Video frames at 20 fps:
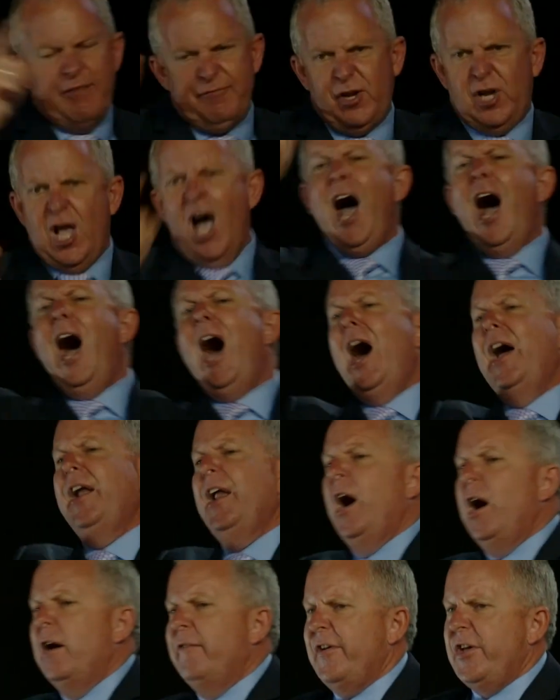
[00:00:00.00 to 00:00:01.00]
of God
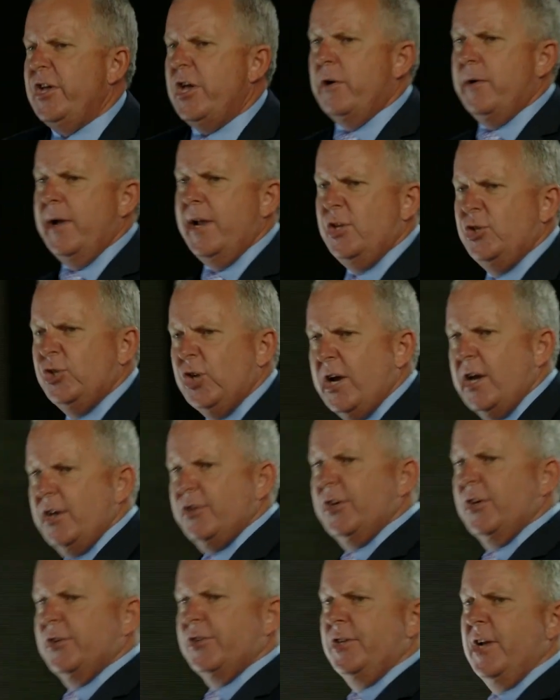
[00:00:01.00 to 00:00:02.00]
over you in
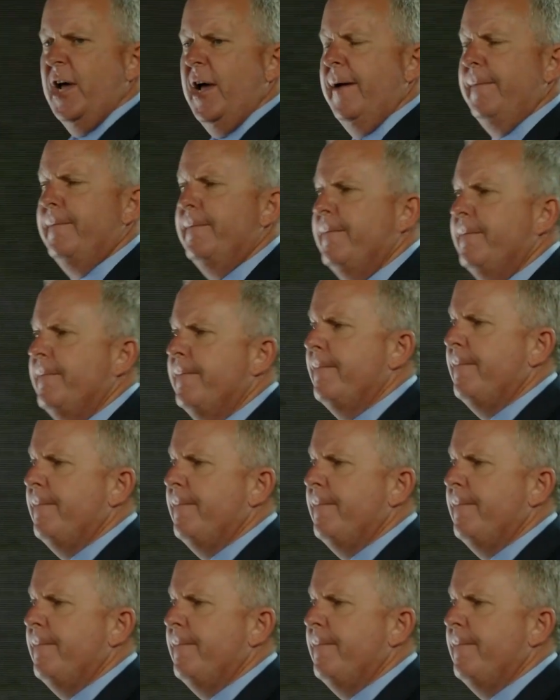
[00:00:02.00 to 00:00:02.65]
Jesus' name.